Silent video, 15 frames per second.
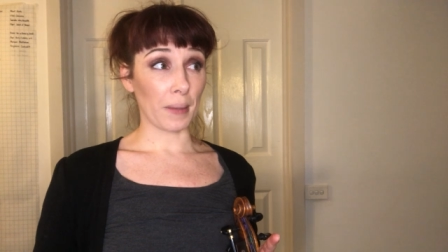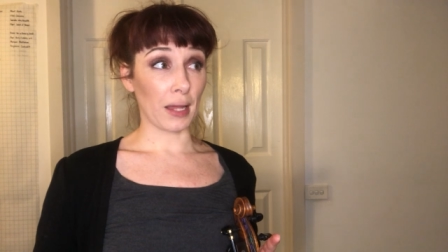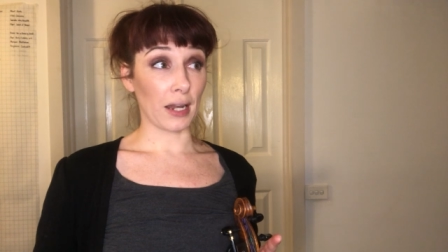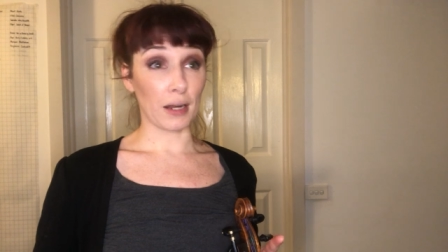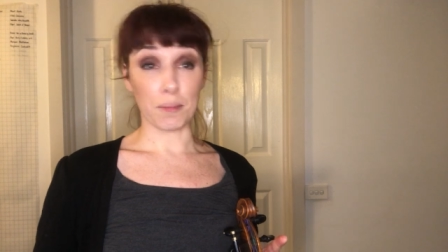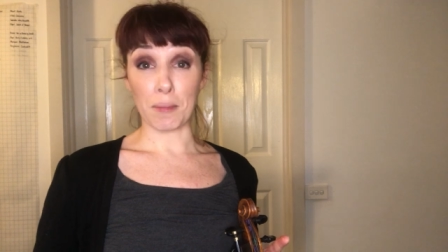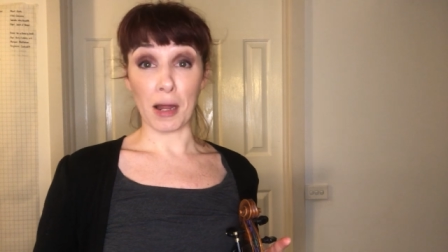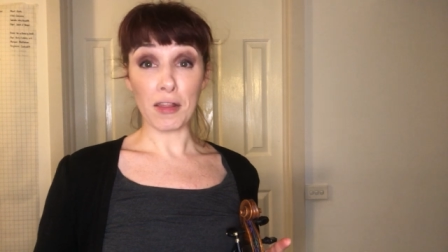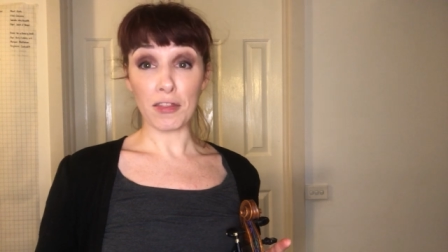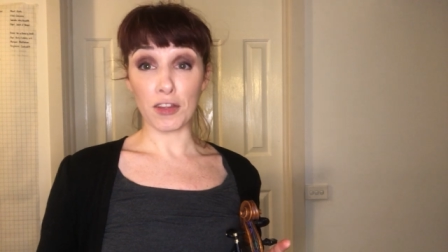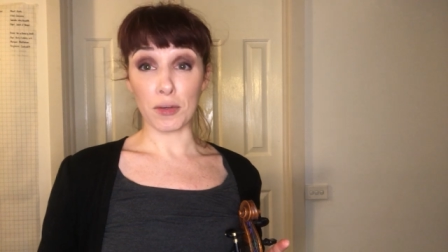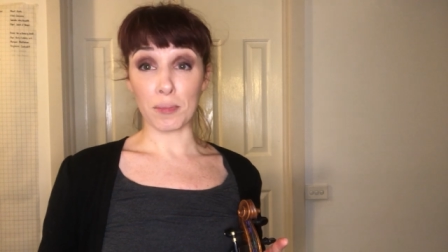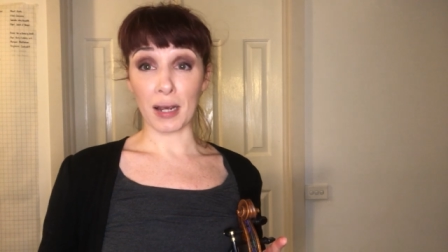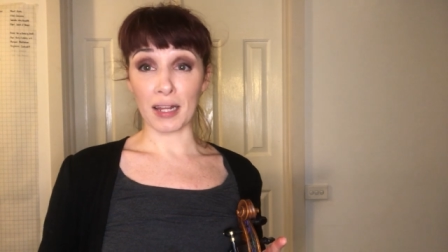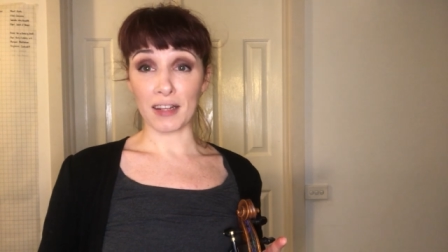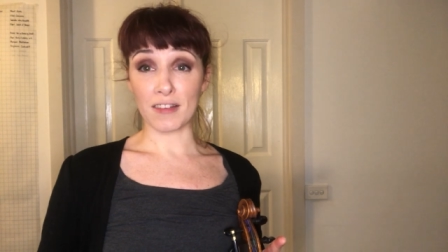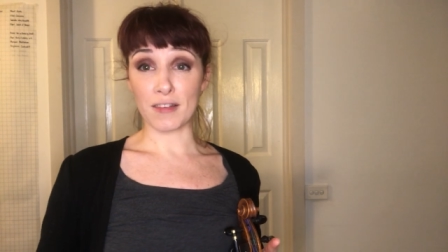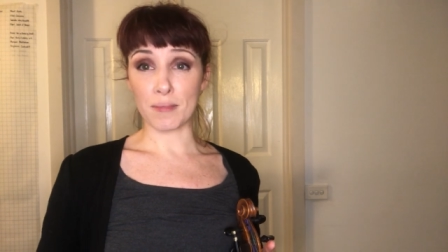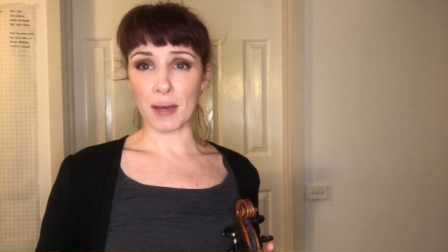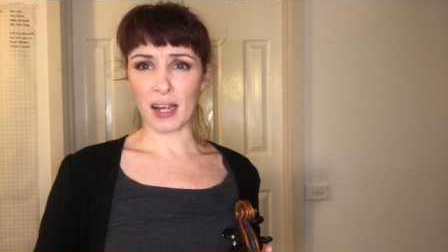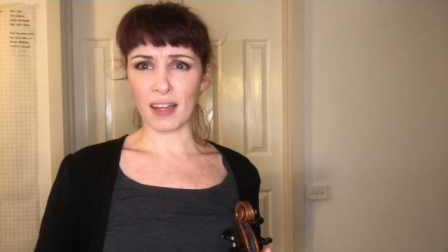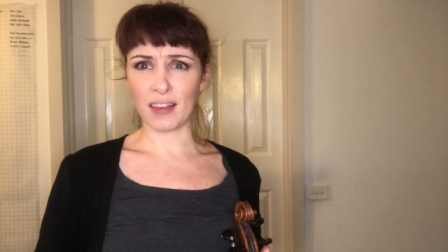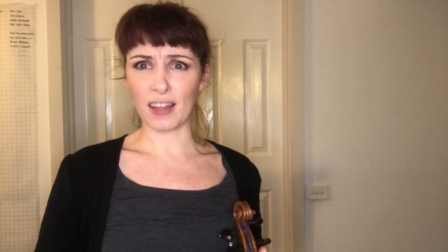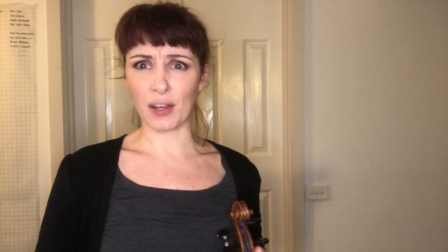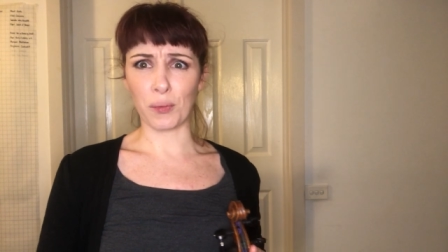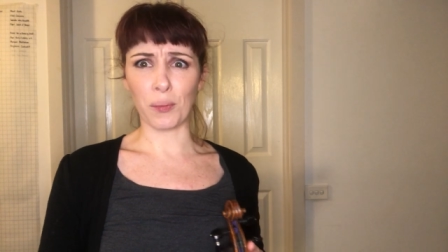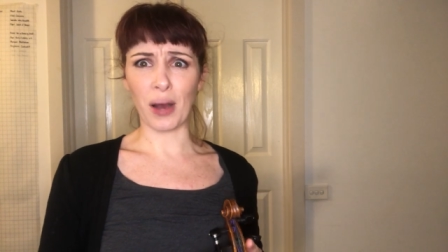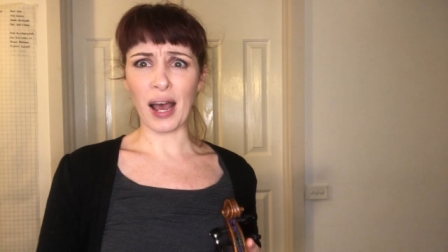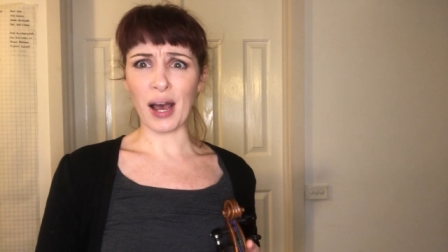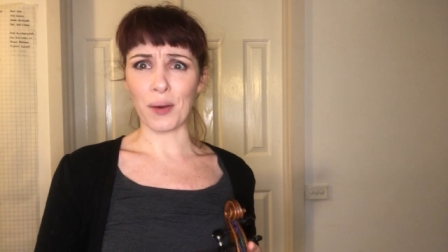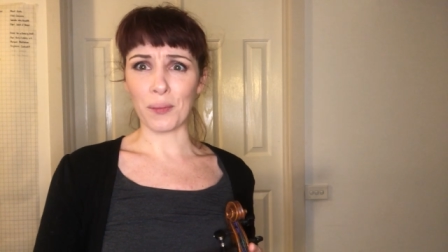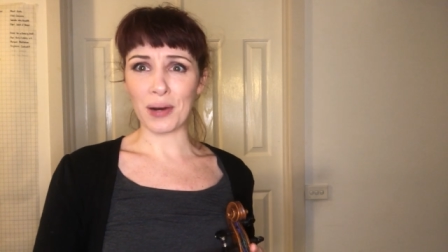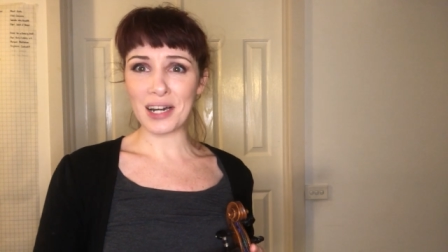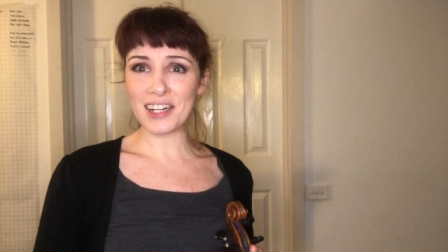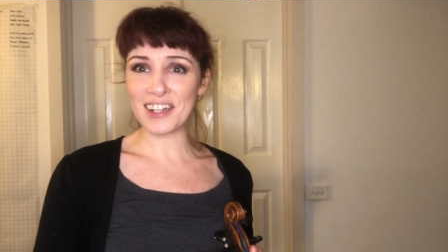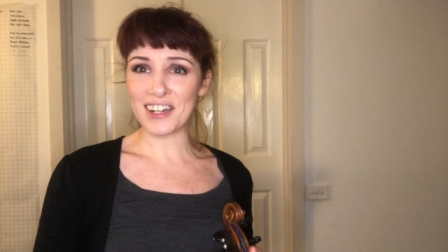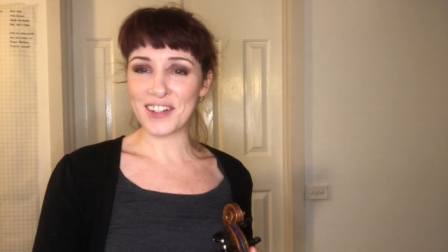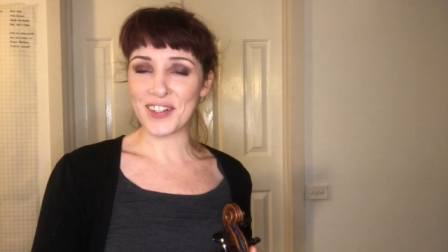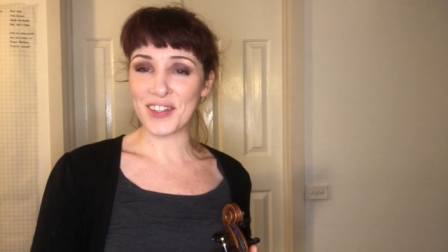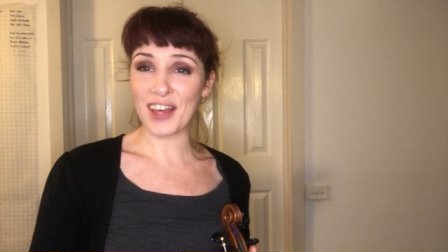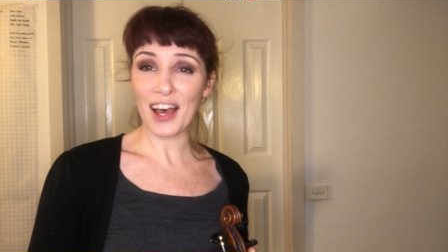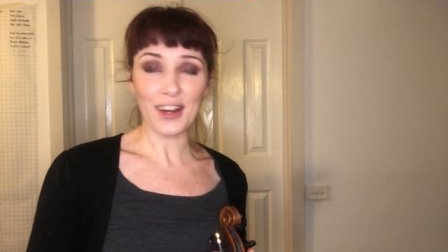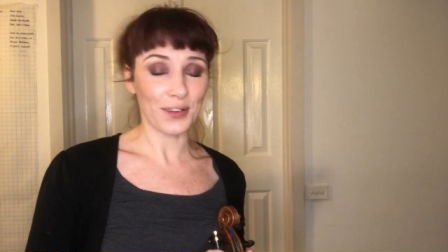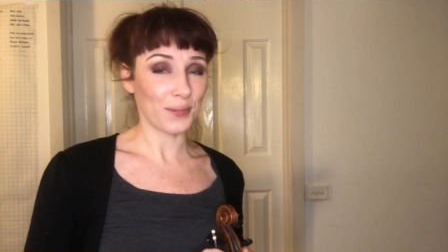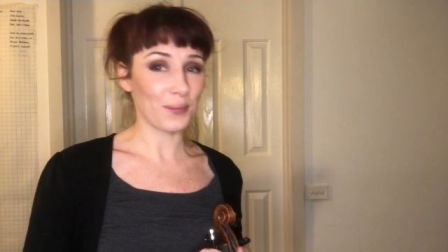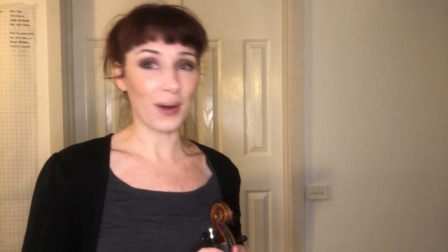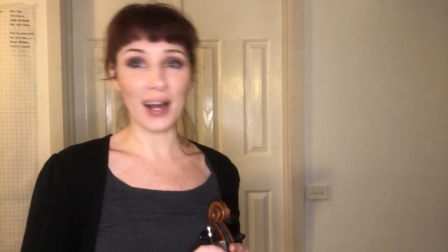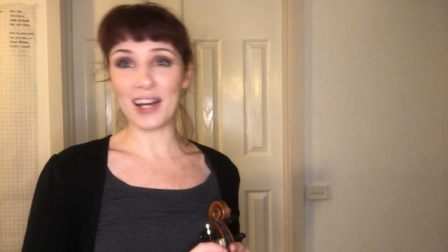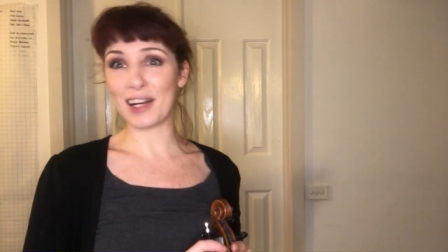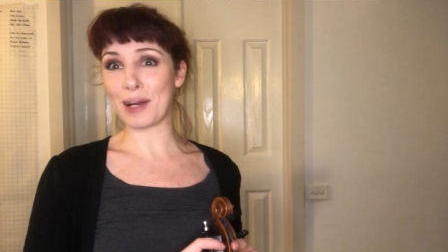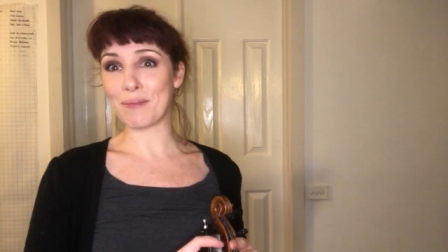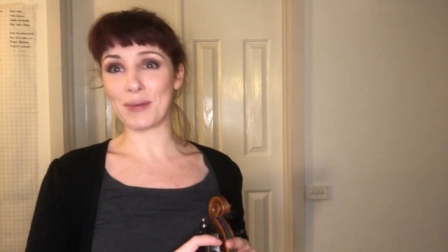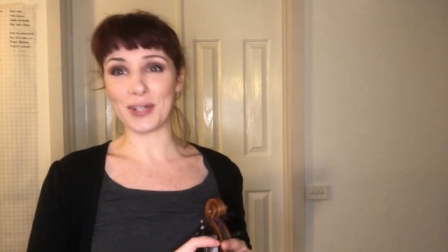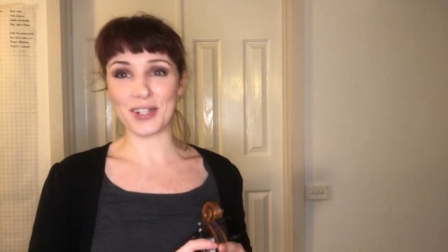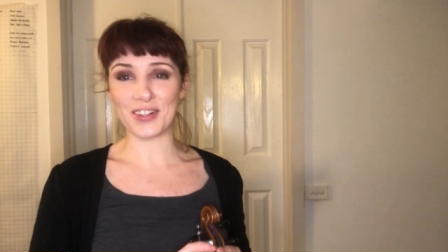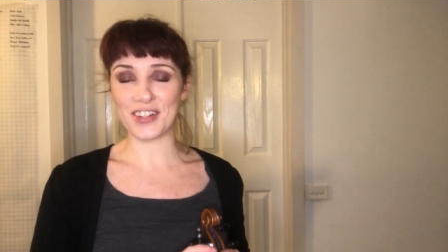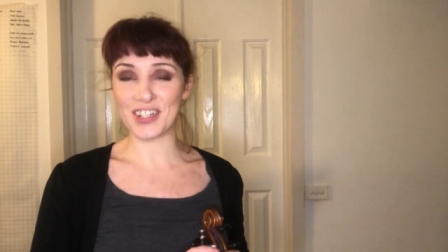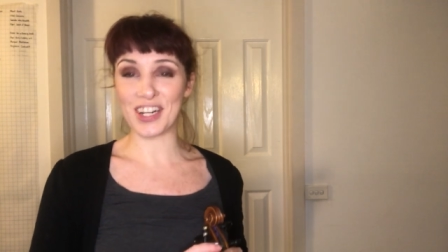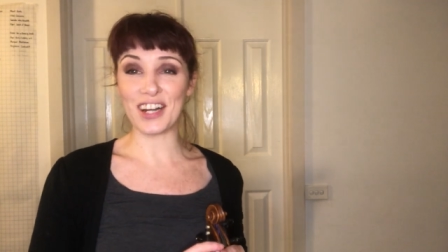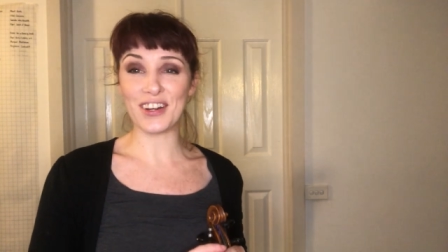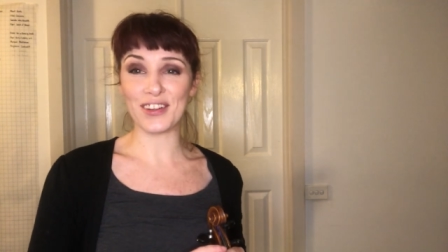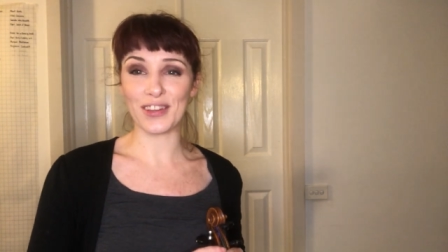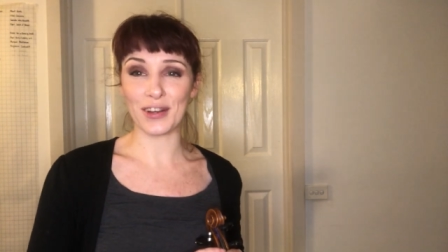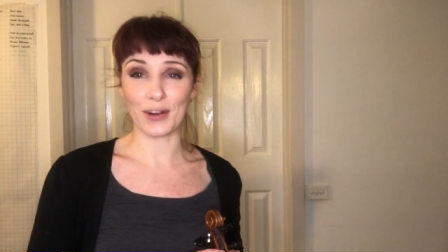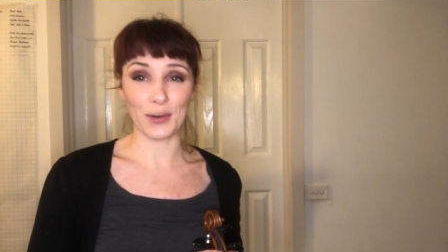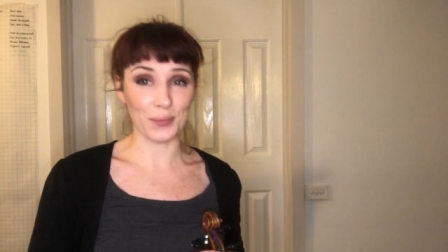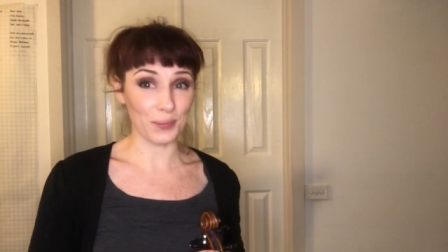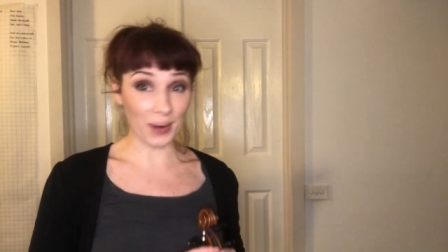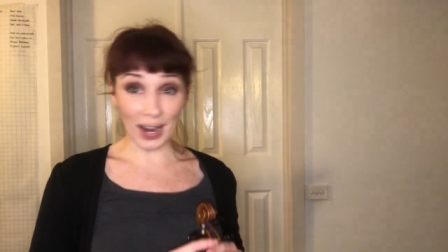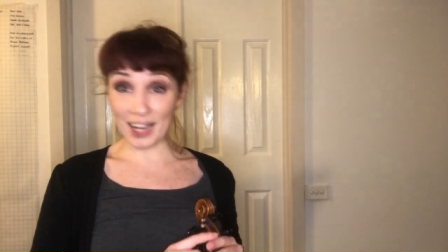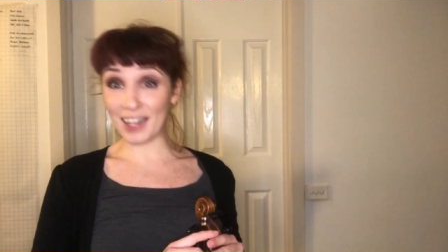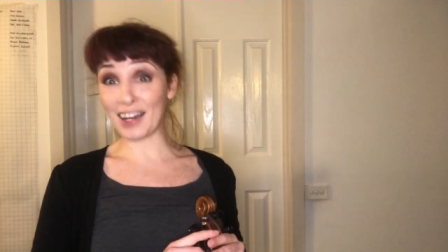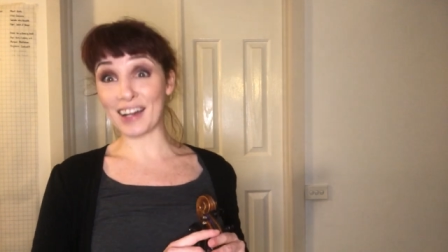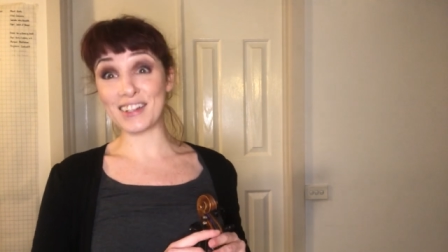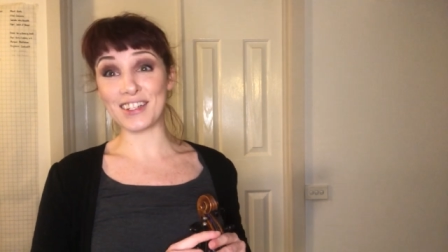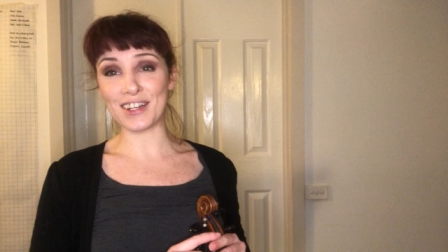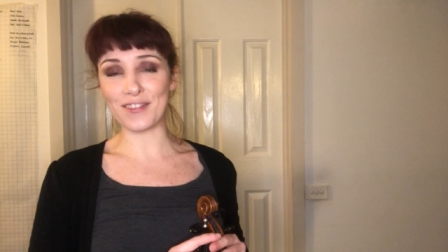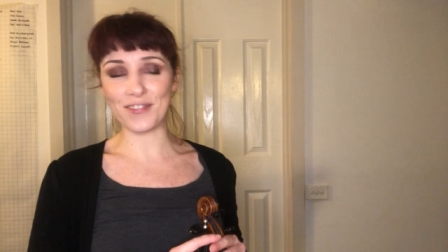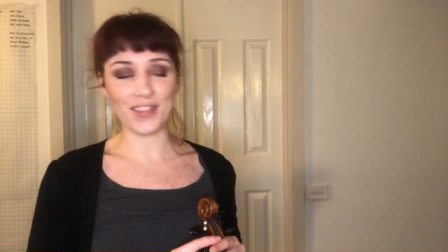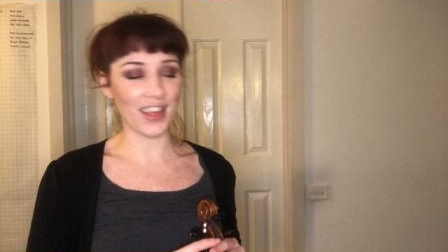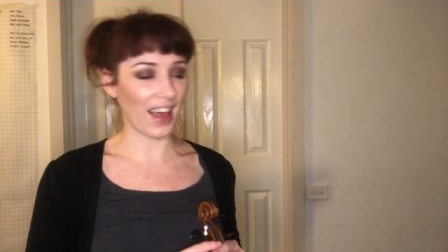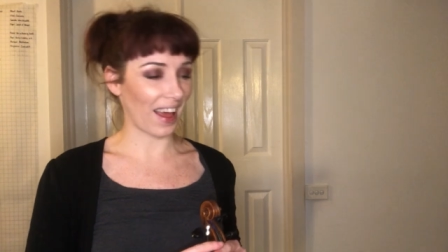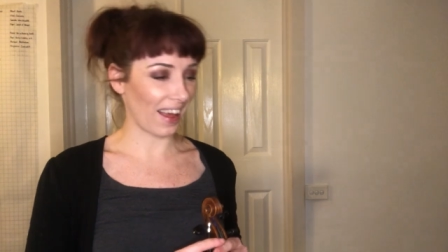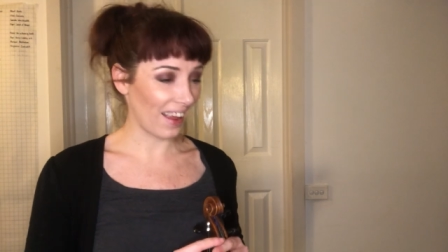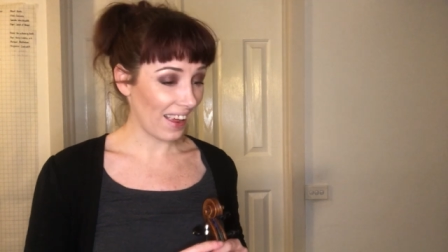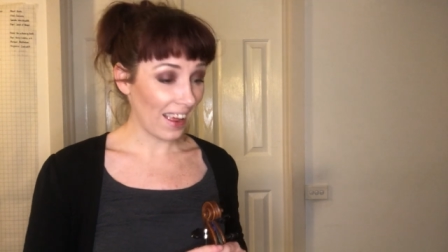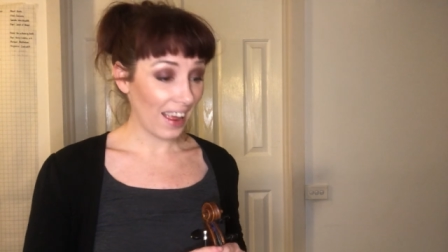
In a month, you might listen back and think, wow, why did I do that? Or why did I put a crescendo there? Or why did I shift there?